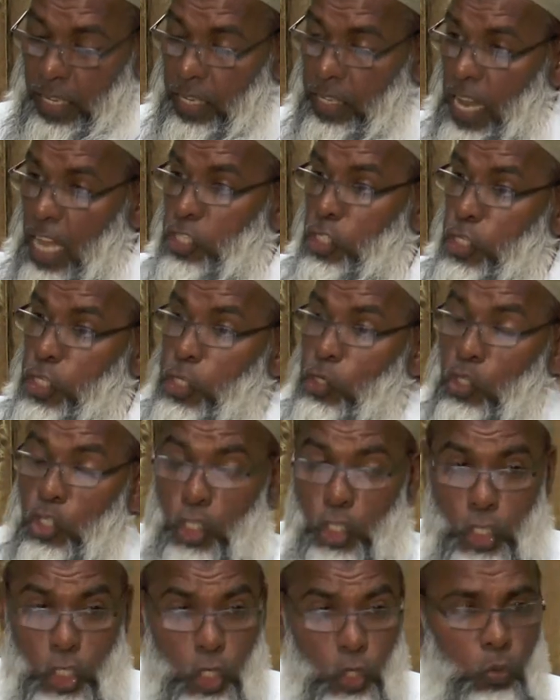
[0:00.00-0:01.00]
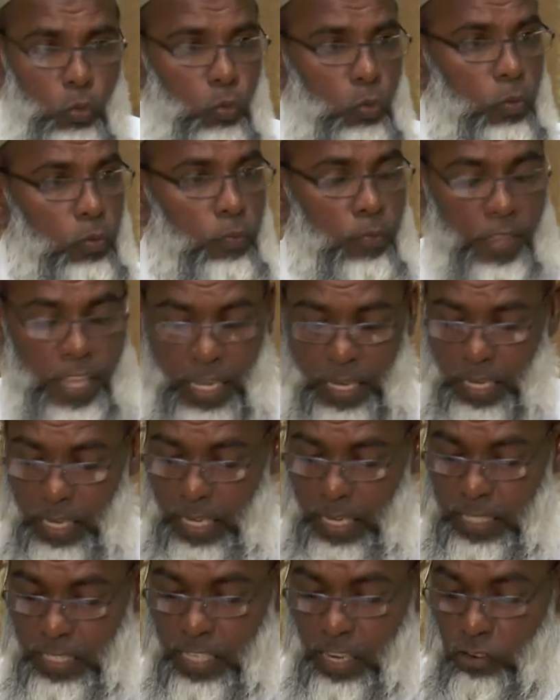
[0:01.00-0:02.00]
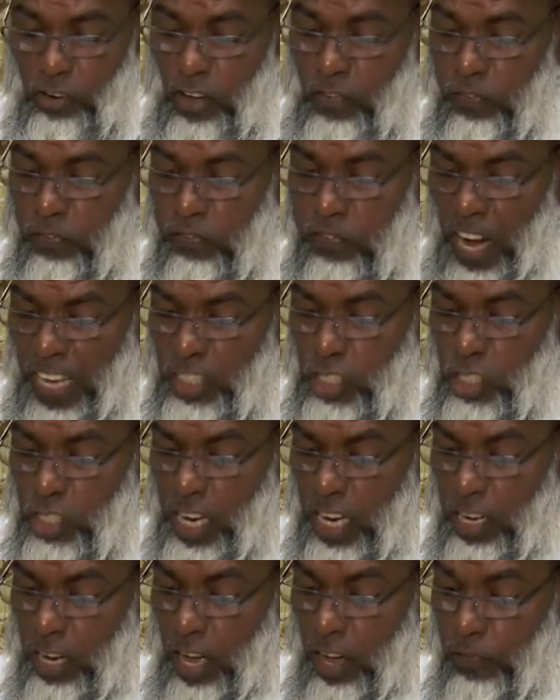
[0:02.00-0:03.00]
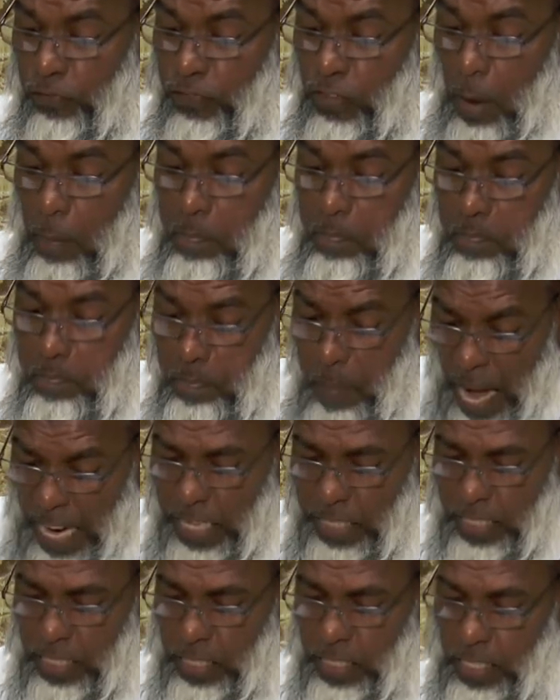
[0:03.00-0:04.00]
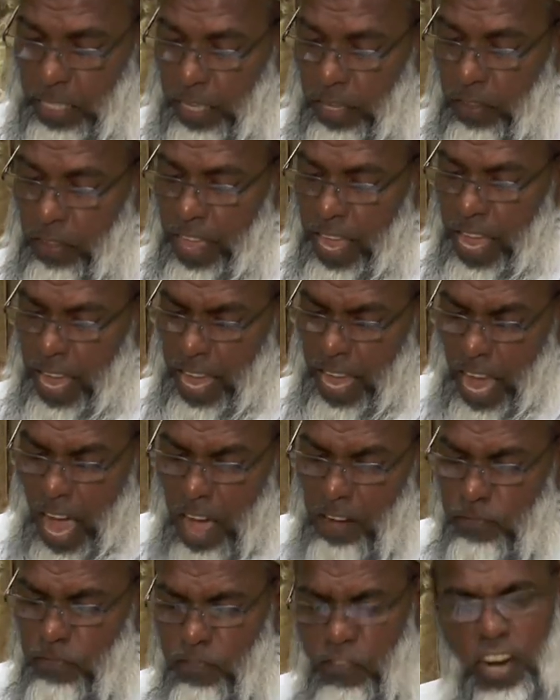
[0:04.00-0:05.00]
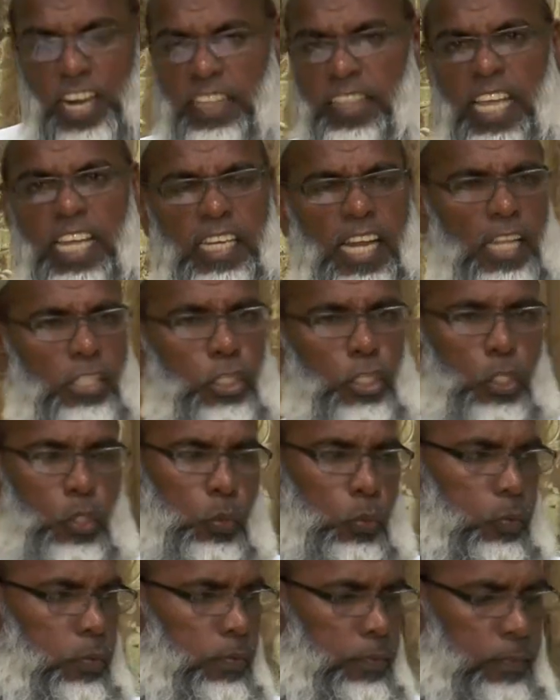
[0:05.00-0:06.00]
that you do is a reflection of your modesty. Everything that you do.